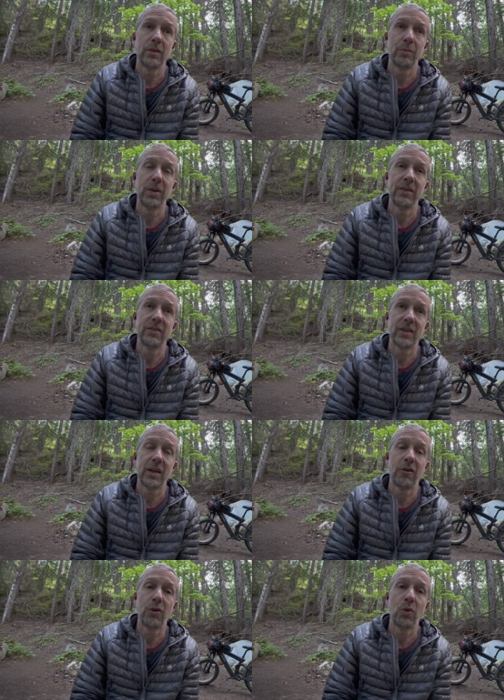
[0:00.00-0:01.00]
places to
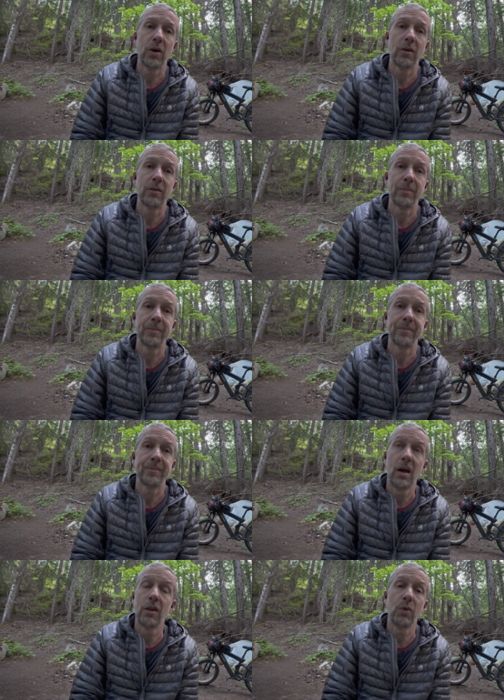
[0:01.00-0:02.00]
carry water.
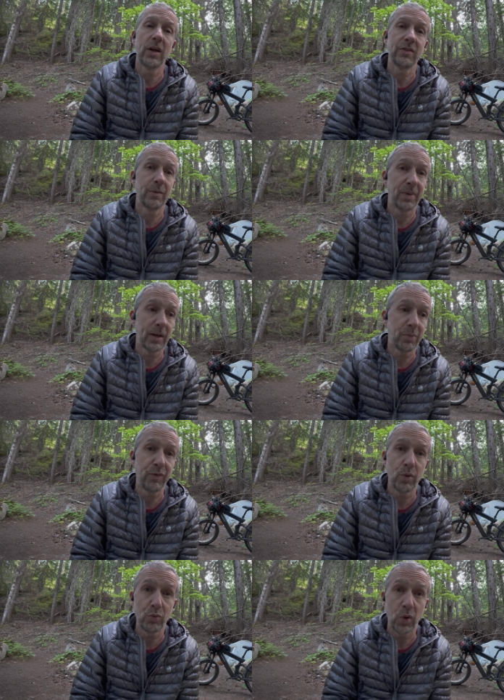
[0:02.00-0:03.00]
Otherwise, the bike
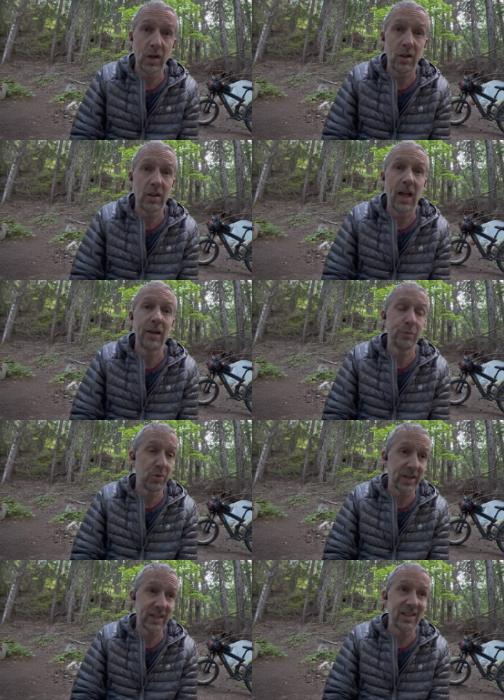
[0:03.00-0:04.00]
performed well. As
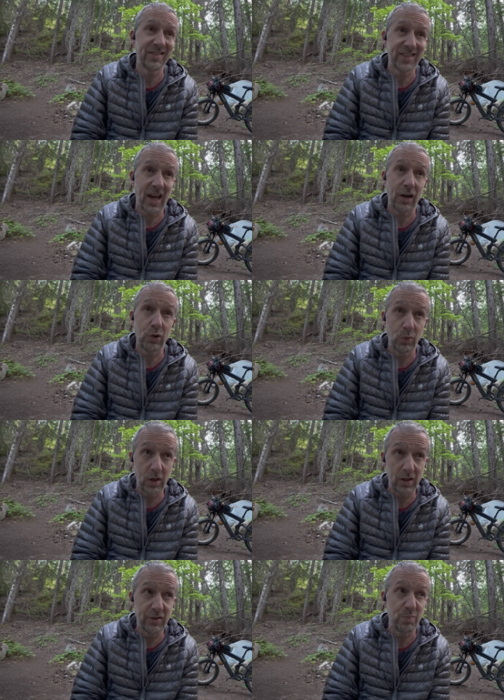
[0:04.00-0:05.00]
predicted, the saddle
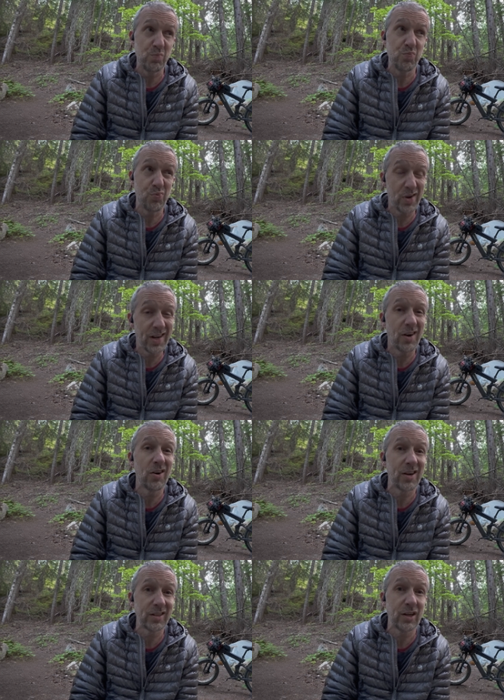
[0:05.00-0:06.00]
was pretty
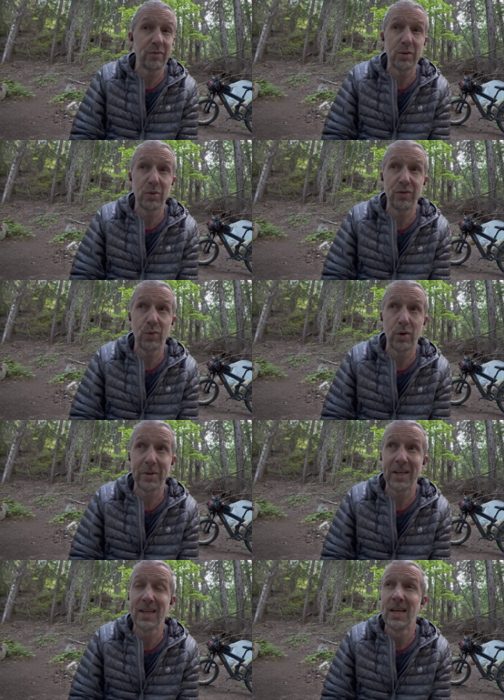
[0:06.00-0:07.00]
darn uncomfortable for
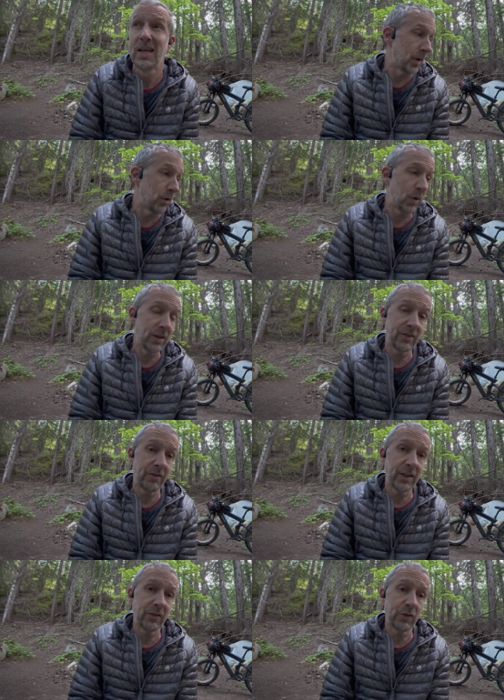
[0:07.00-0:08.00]
me. Otherwise,
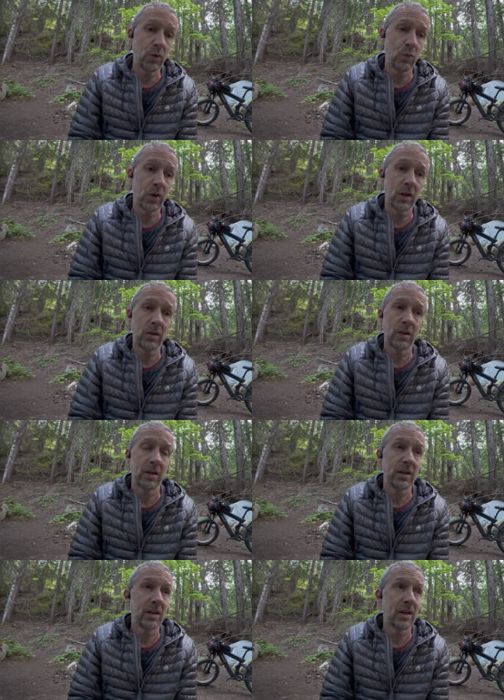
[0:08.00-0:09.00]
everything's going well,
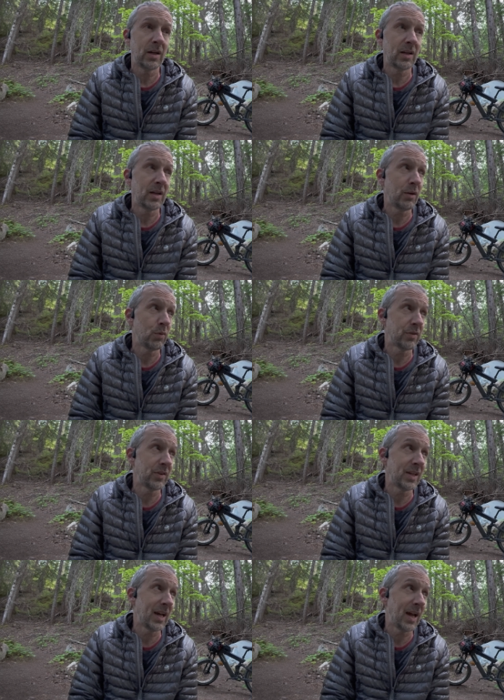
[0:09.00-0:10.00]
and yeah, we'll
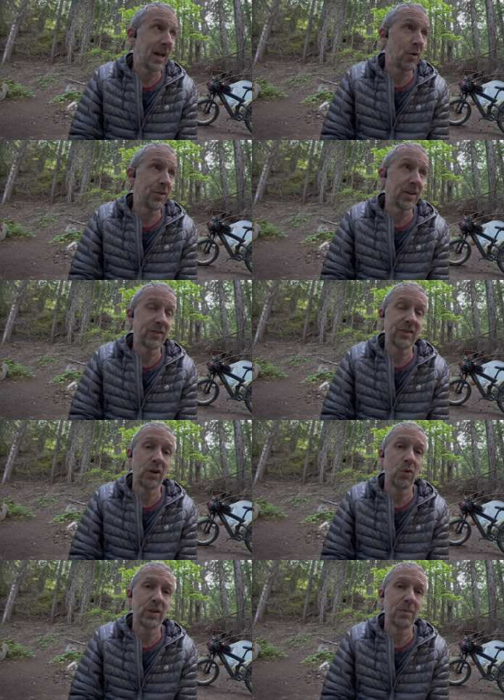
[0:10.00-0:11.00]
see how things
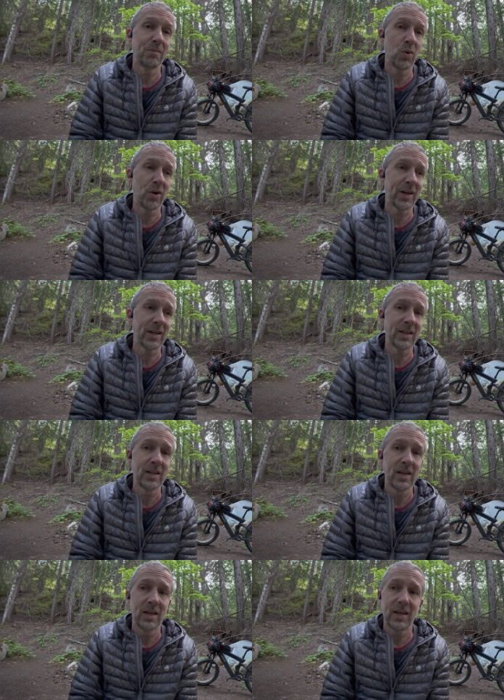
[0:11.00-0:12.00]
go in the morning
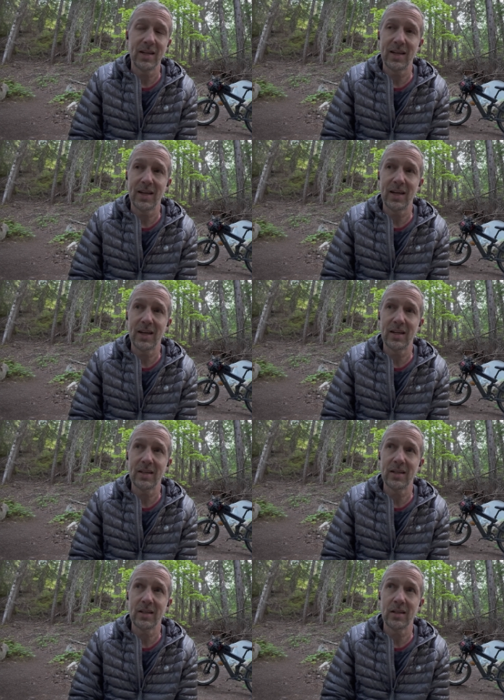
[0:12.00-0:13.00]

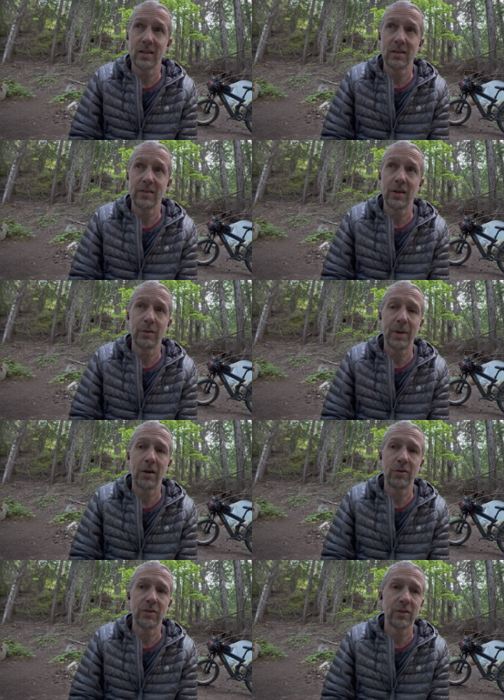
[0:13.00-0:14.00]
and see how the
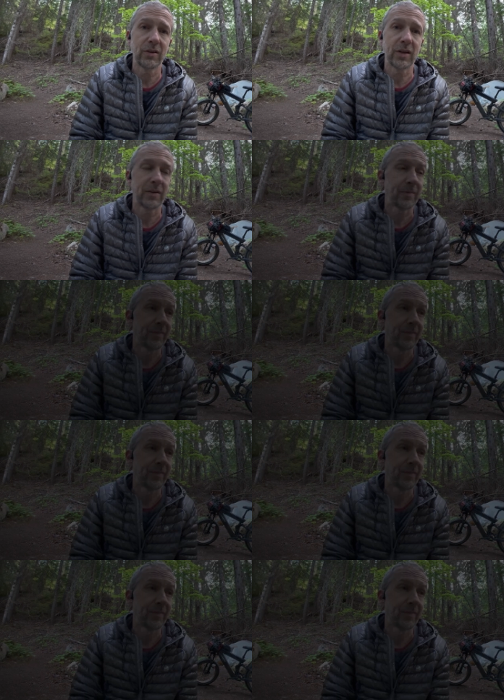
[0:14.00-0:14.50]
battery's looking.